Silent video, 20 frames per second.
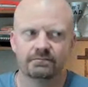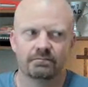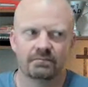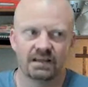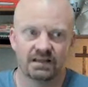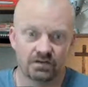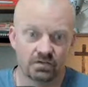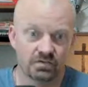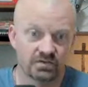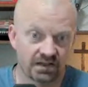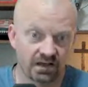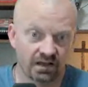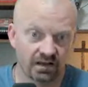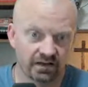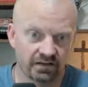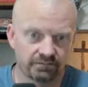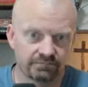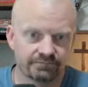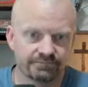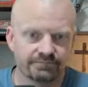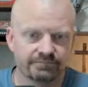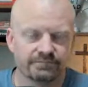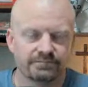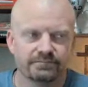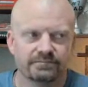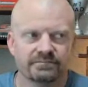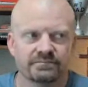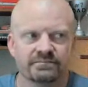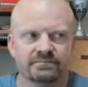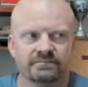They do sell it,
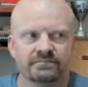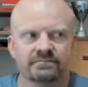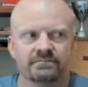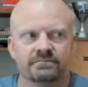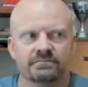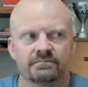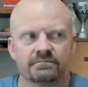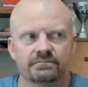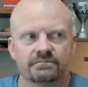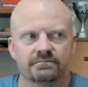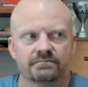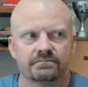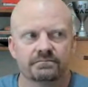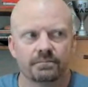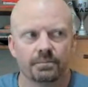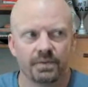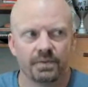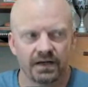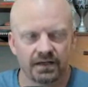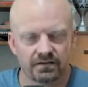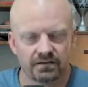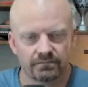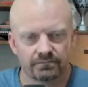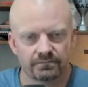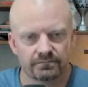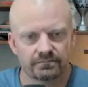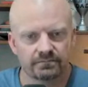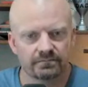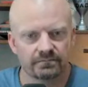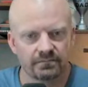but
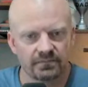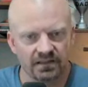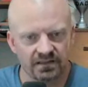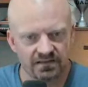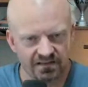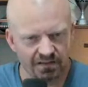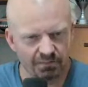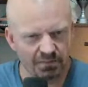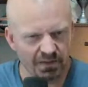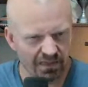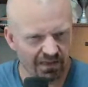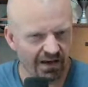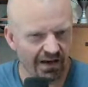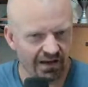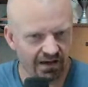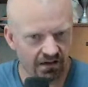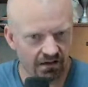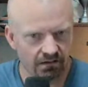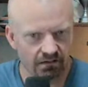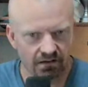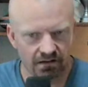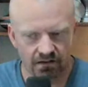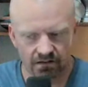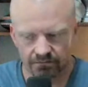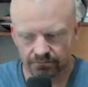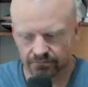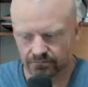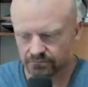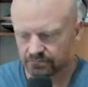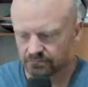it's the methionine in it.
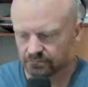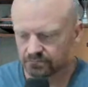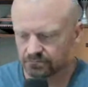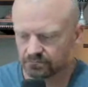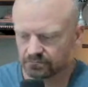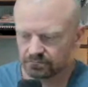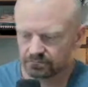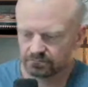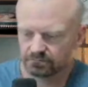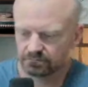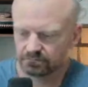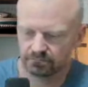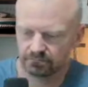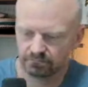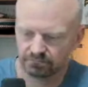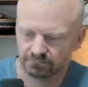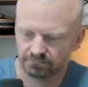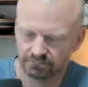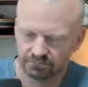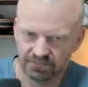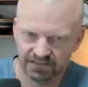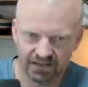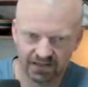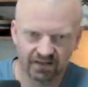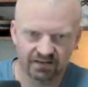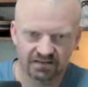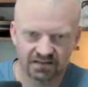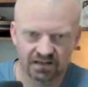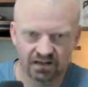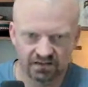But yeah,
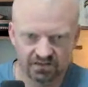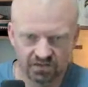that's kind of